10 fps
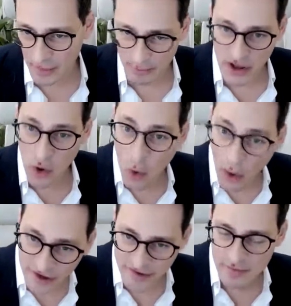
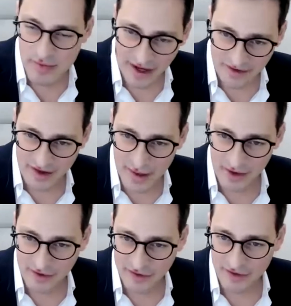beyond diplomatic
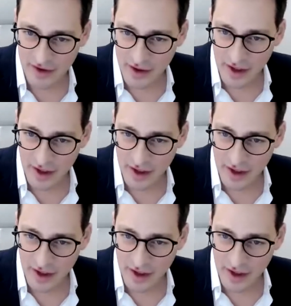statements